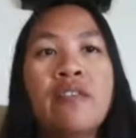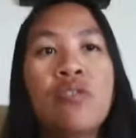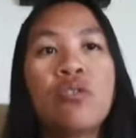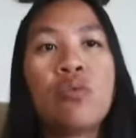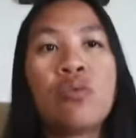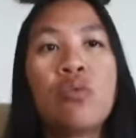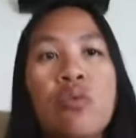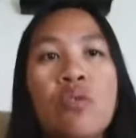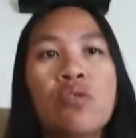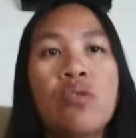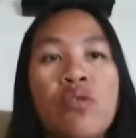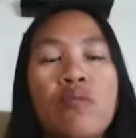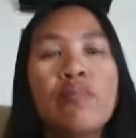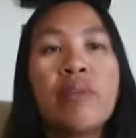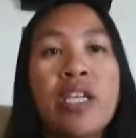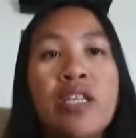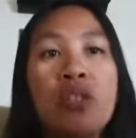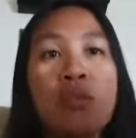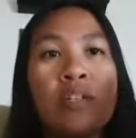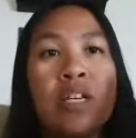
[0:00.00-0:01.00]
to
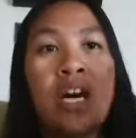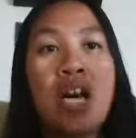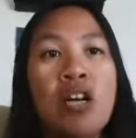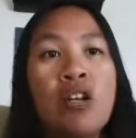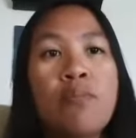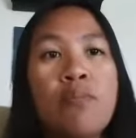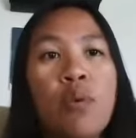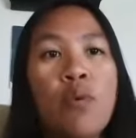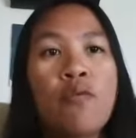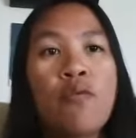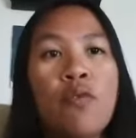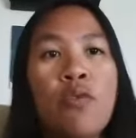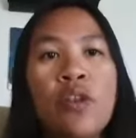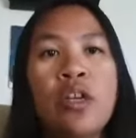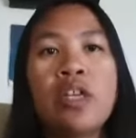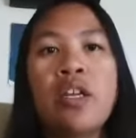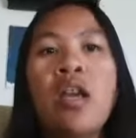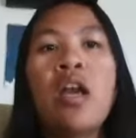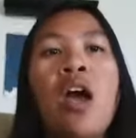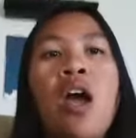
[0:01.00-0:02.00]
make you accountable
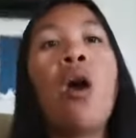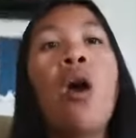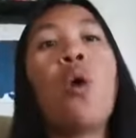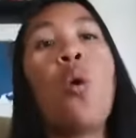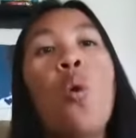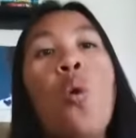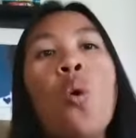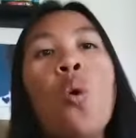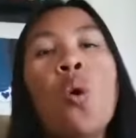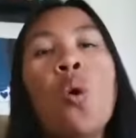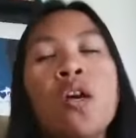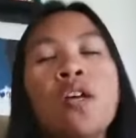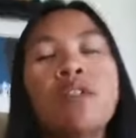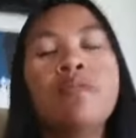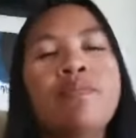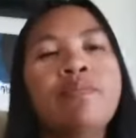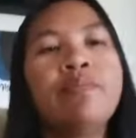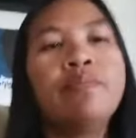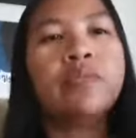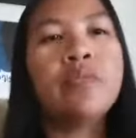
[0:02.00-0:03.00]
for it,
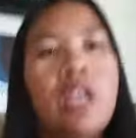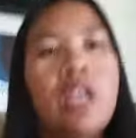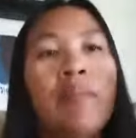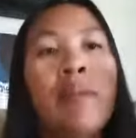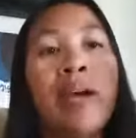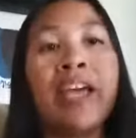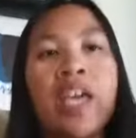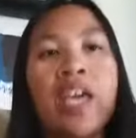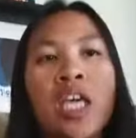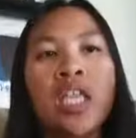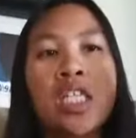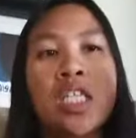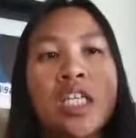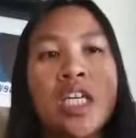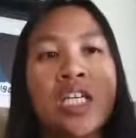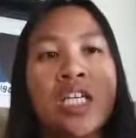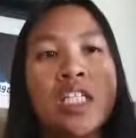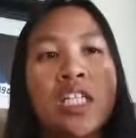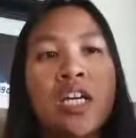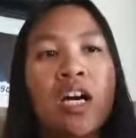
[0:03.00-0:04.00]
or my hand's
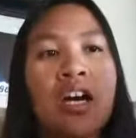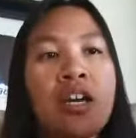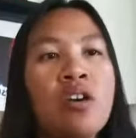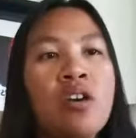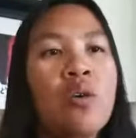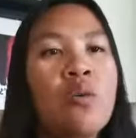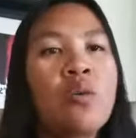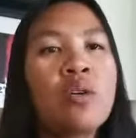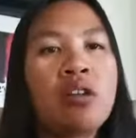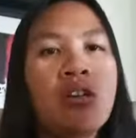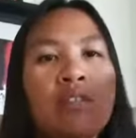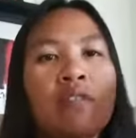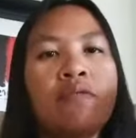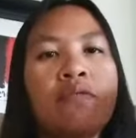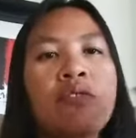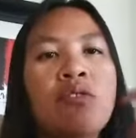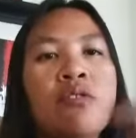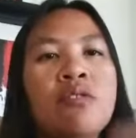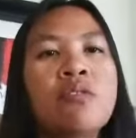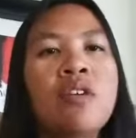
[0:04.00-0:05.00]
getting tired holding on the
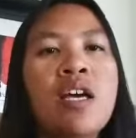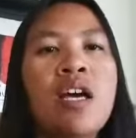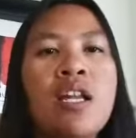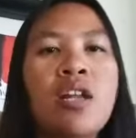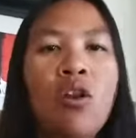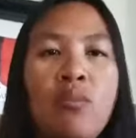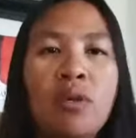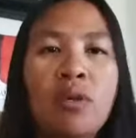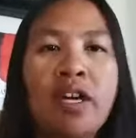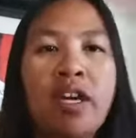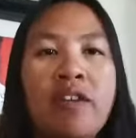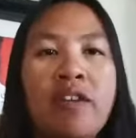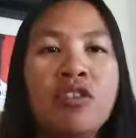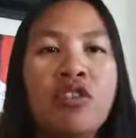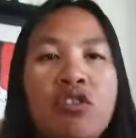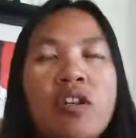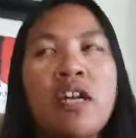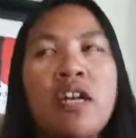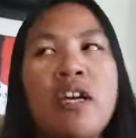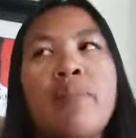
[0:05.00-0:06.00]
phone. Normally I have
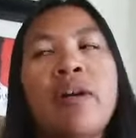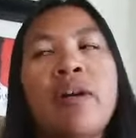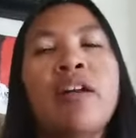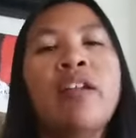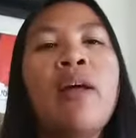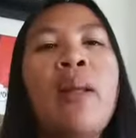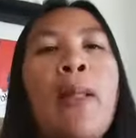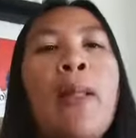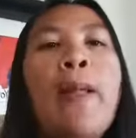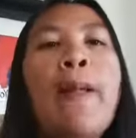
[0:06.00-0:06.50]
a tripod.